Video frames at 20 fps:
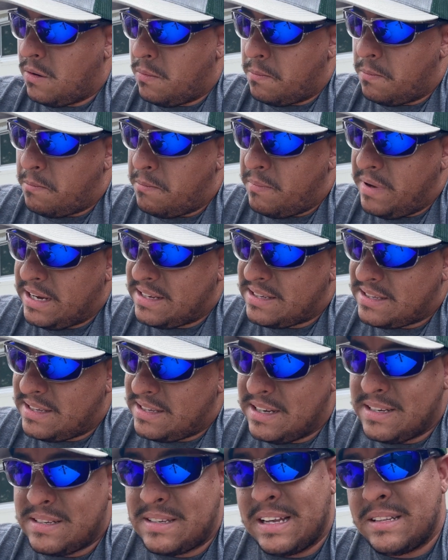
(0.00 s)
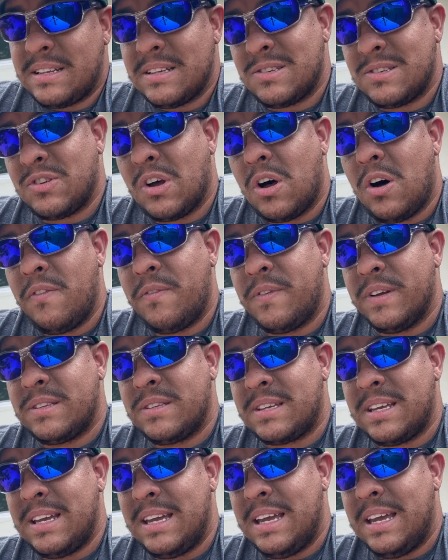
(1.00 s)
mix this and dissolve
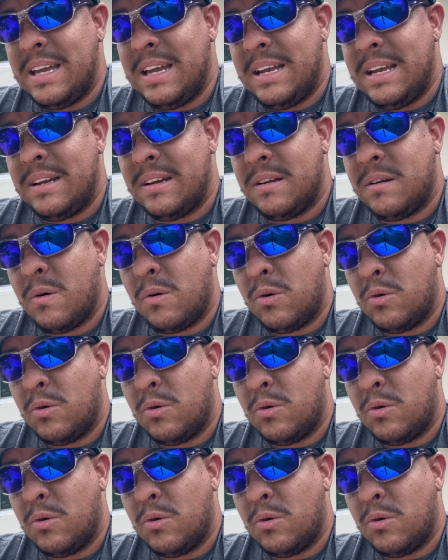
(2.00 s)
it in